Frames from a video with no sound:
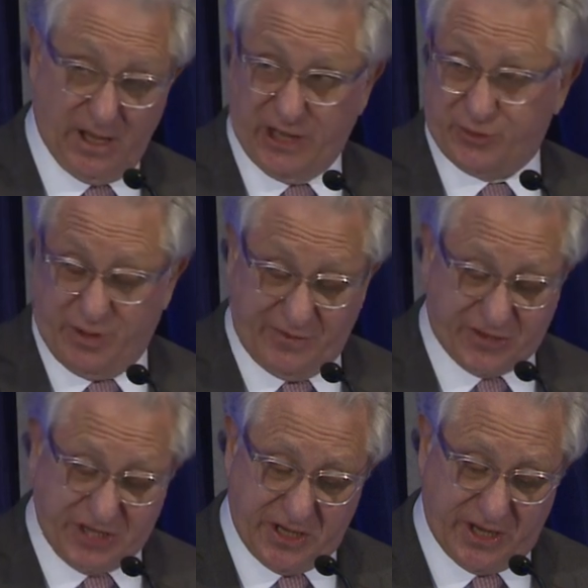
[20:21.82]
As we've
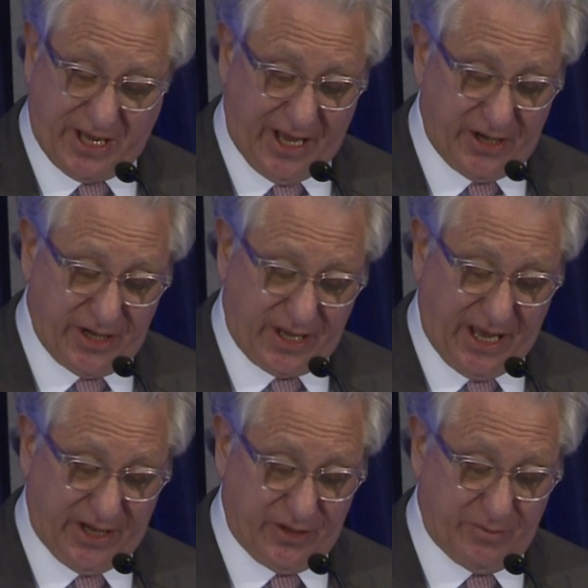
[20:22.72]
seen again and
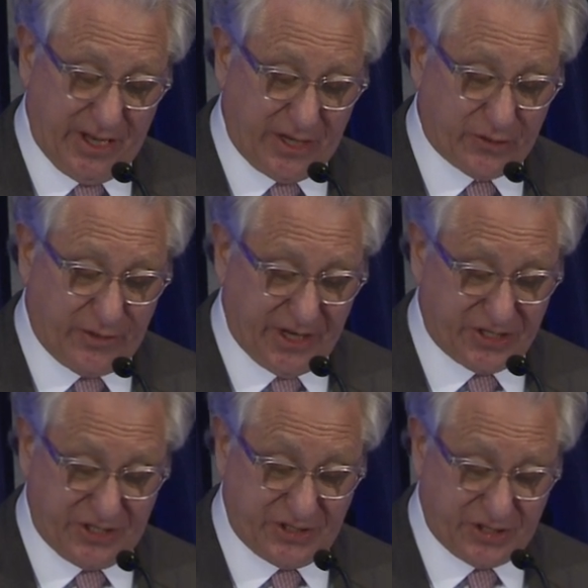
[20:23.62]
again in the many
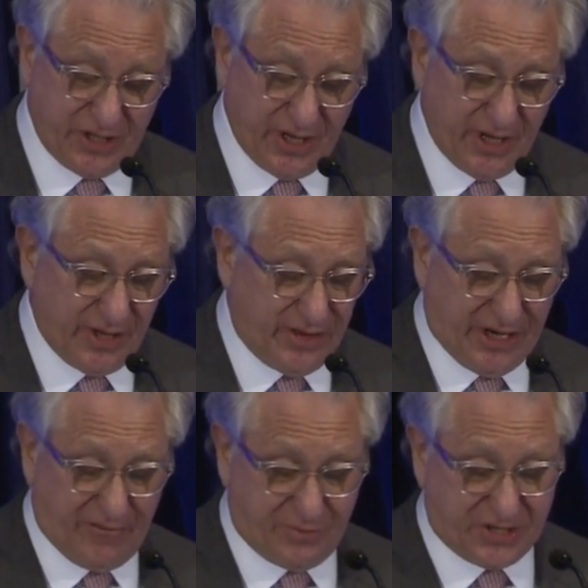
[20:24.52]
crises that
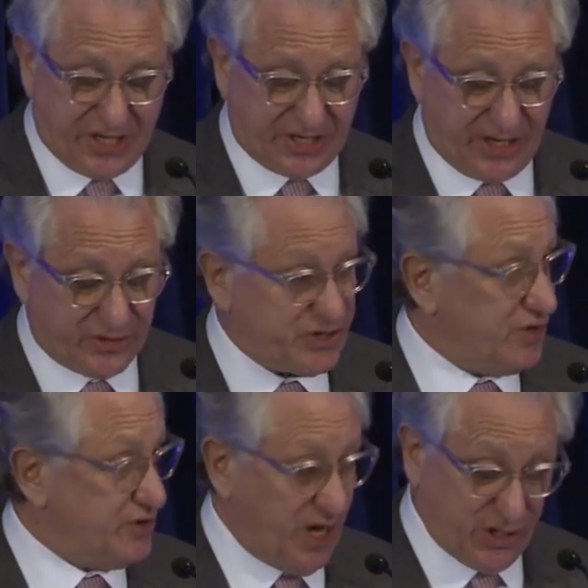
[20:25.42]
have beset our
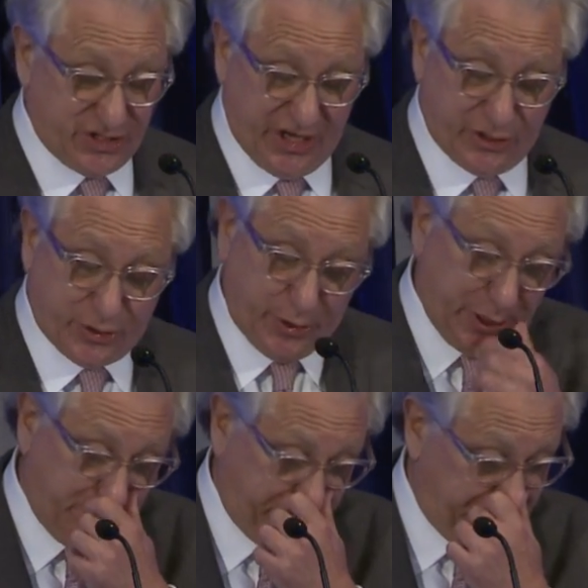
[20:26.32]
still young
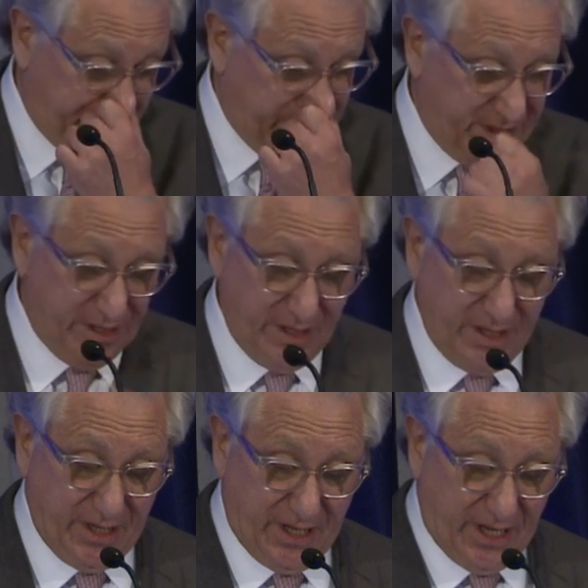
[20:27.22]
century,
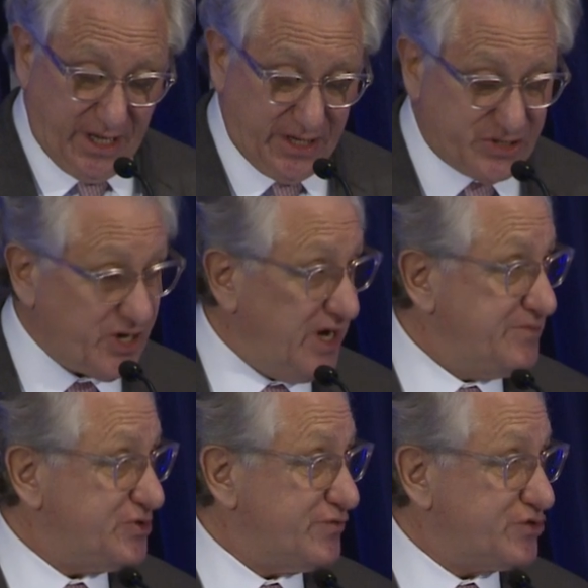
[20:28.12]
in
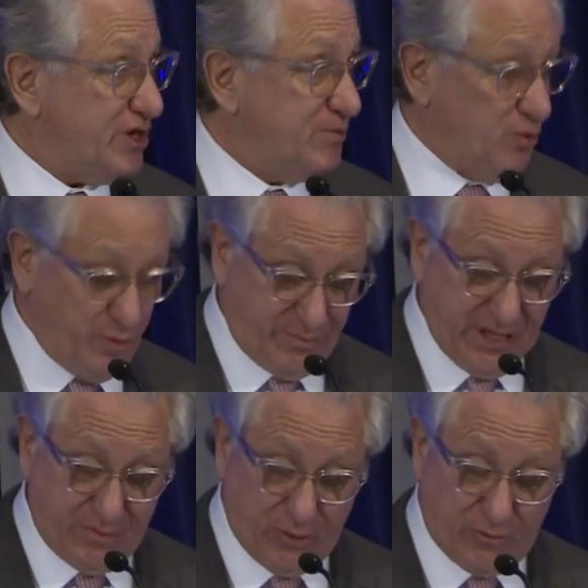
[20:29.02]
times of trouble,
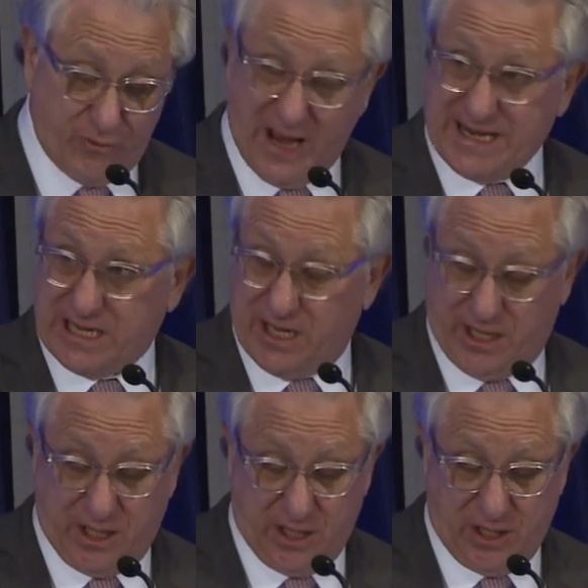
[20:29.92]
people
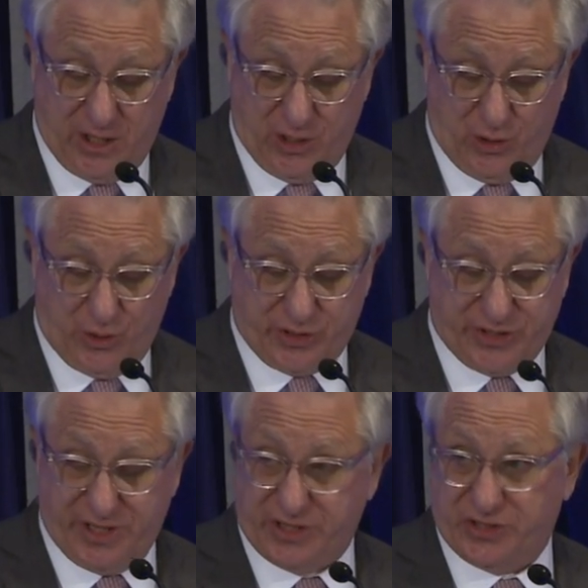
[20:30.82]
rightly look to
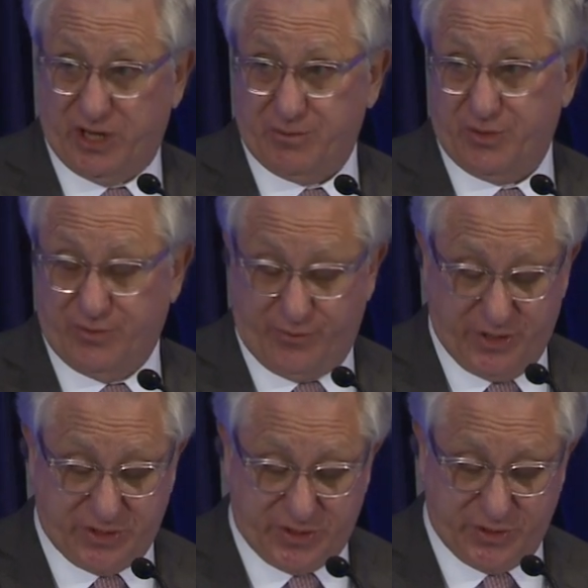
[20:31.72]
the example of
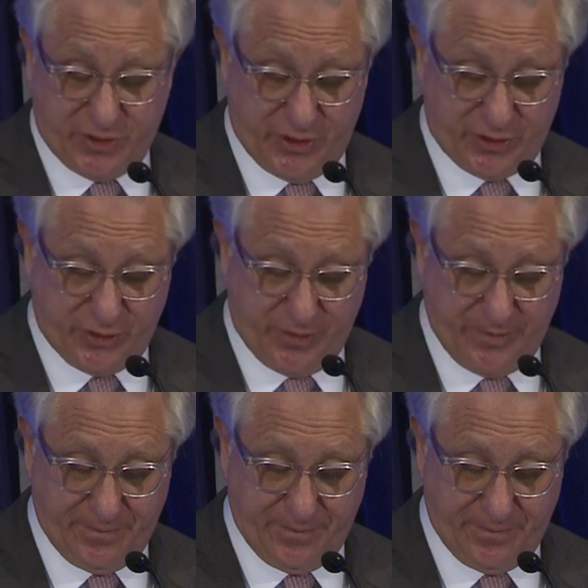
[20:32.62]
Winston Churchill.